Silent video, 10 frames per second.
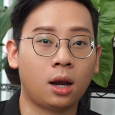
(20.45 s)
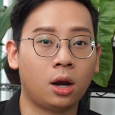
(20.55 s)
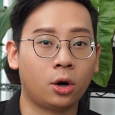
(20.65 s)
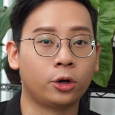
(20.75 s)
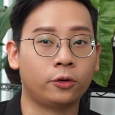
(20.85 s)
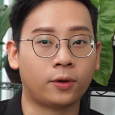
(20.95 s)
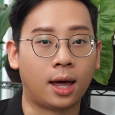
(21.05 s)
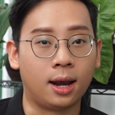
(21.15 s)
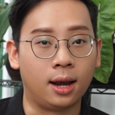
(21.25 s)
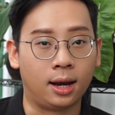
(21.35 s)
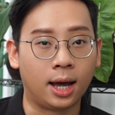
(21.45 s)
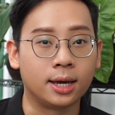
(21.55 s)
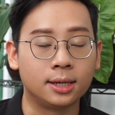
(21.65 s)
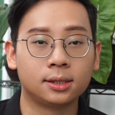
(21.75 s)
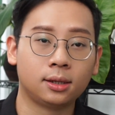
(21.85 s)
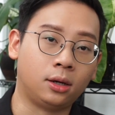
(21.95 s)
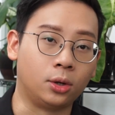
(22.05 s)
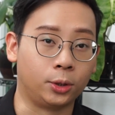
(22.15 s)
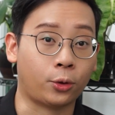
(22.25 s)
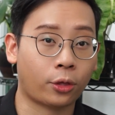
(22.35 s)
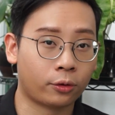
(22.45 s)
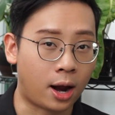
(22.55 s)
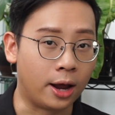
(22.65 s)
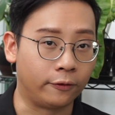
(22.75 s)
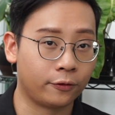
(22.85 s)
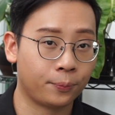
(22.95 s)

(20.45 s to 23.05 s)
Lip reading: a lot of light in order to thrive.